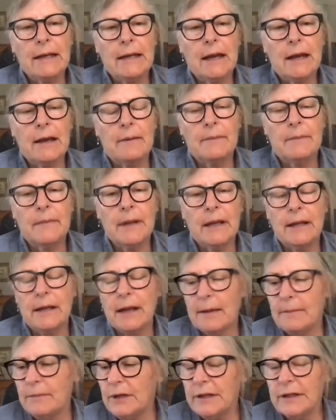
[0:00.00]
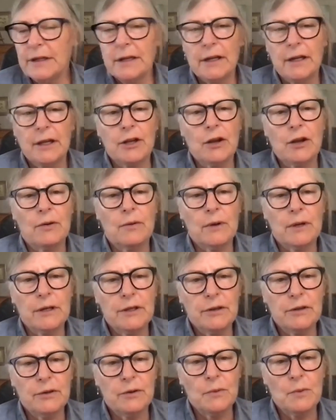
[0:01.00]
And I'm just going to go
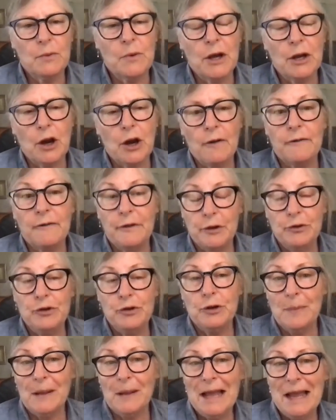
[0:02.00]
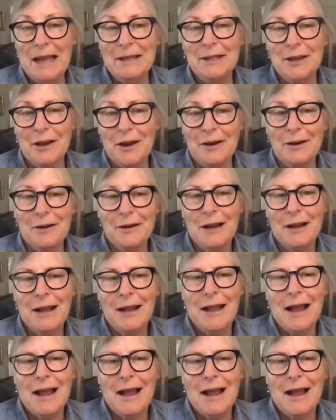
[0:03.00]
into what our future plans are